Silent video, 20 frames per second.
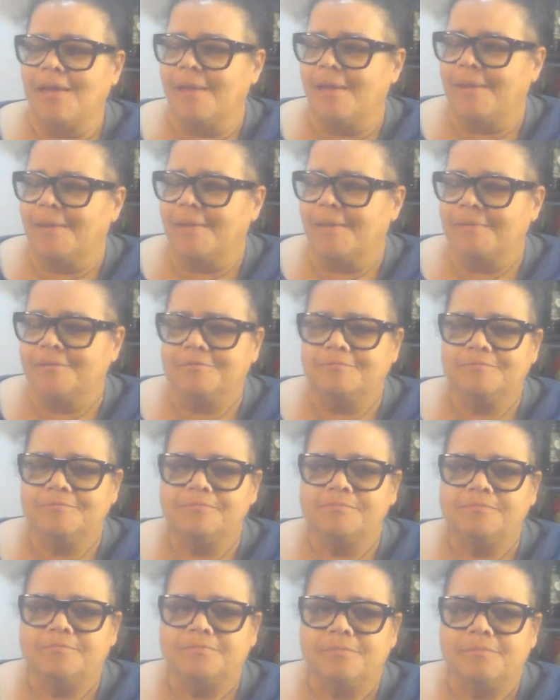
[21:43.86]
uh,
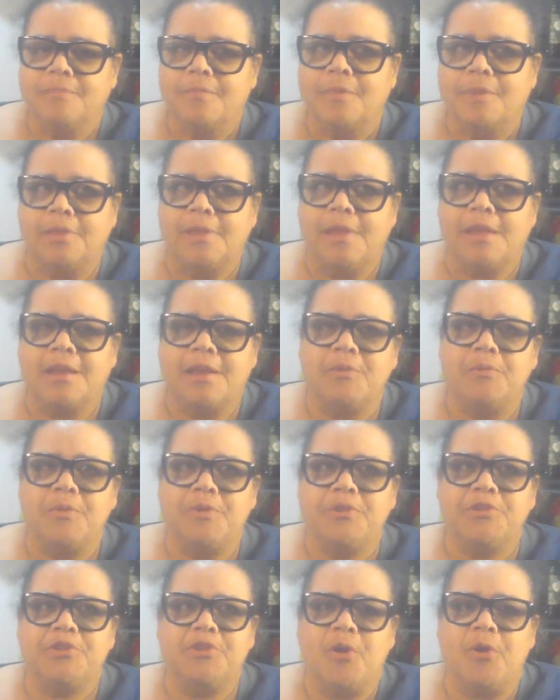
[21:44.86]
Lincoln
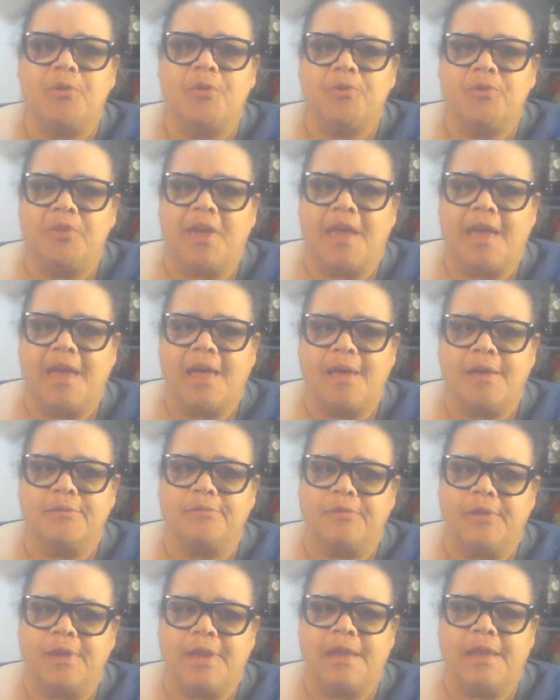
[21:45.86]
was known to
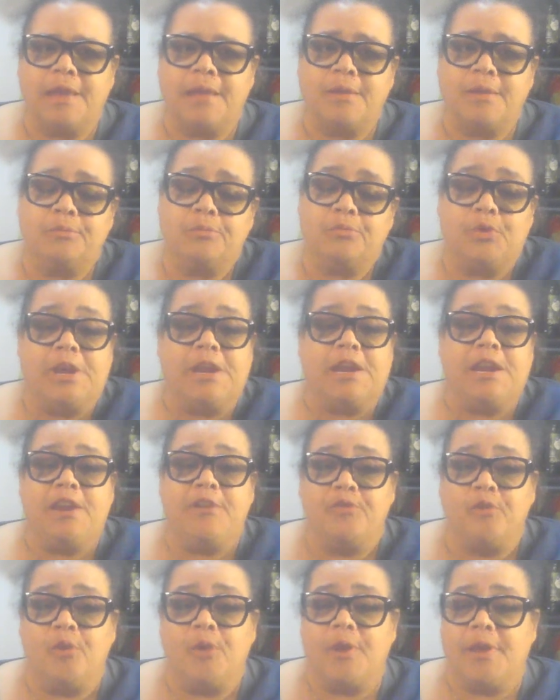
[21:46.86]
have a reedy
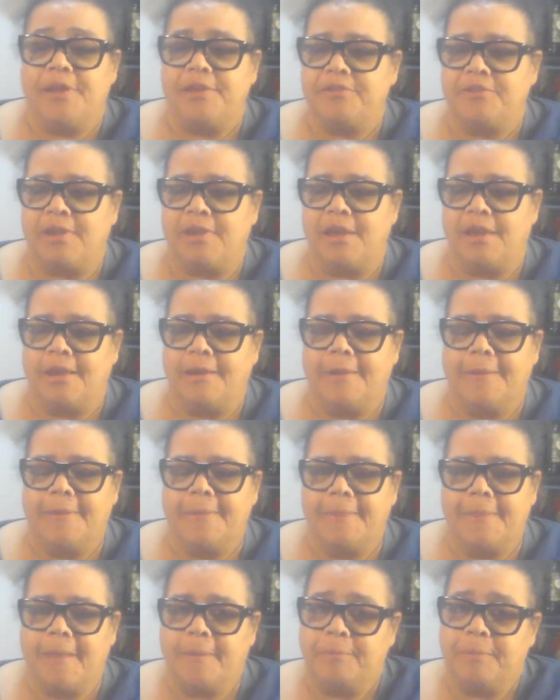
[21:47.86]
voice,
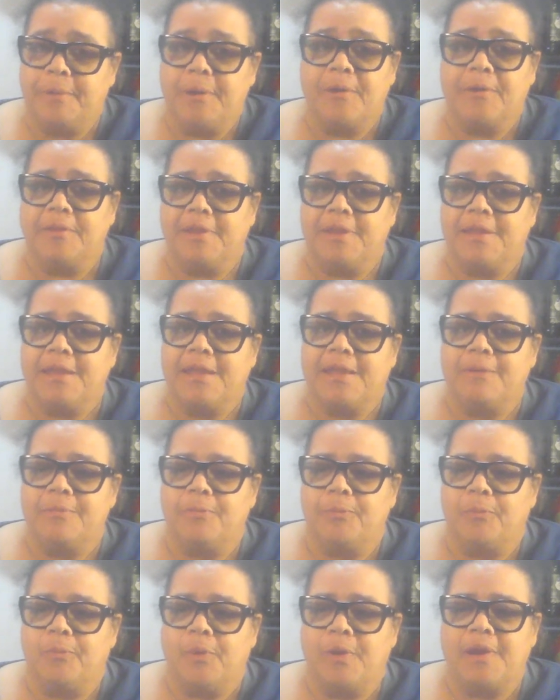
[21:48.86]
and apparently,
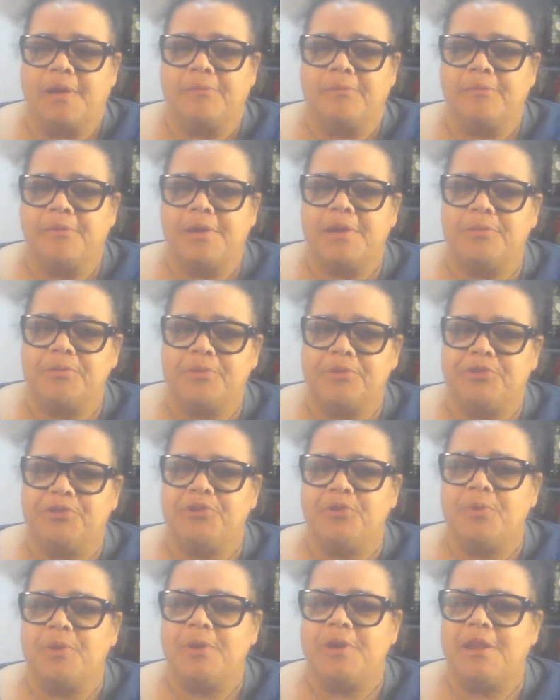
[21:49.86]
whatever he was
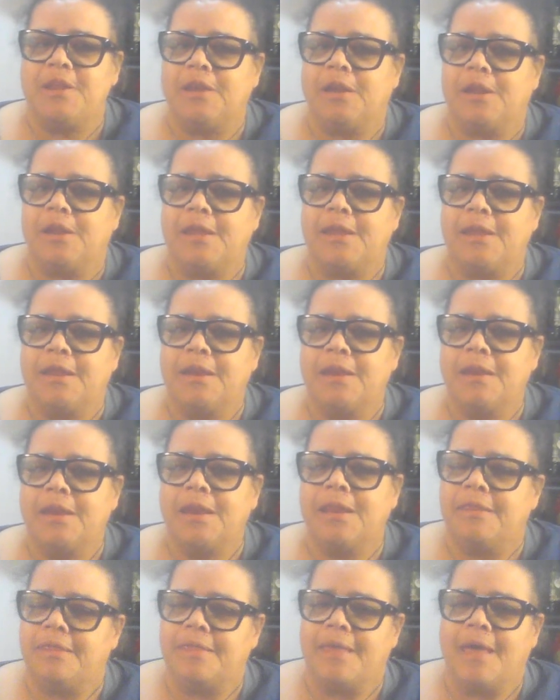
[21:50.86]
doing in
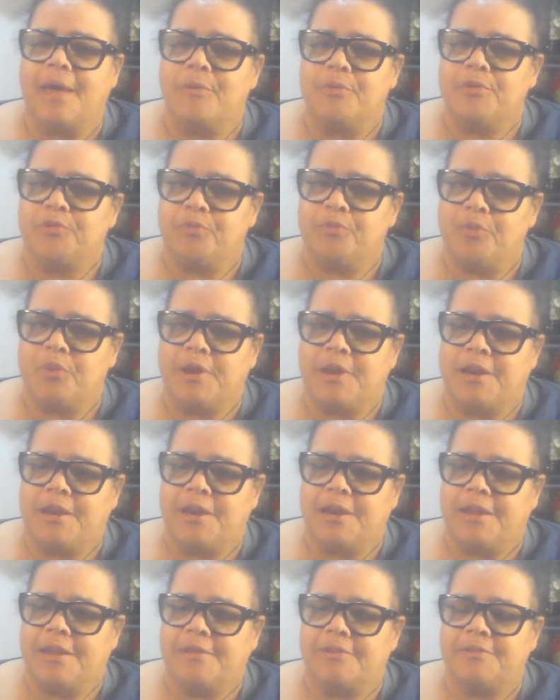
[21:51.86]
Lincoln, that was what it
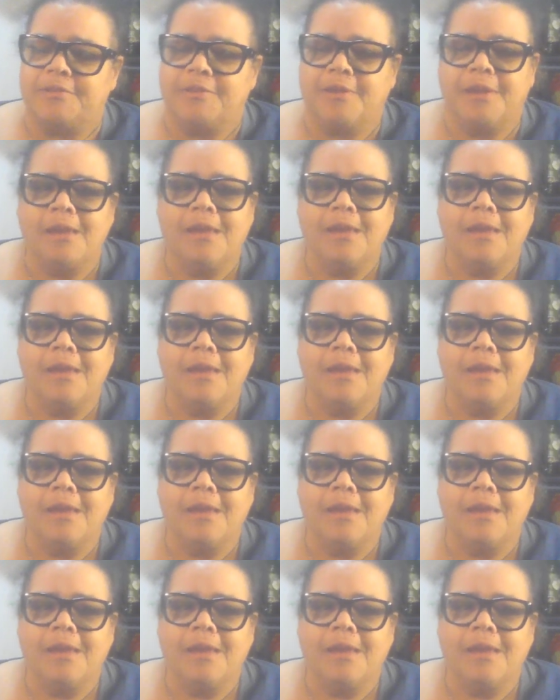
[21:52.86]
is.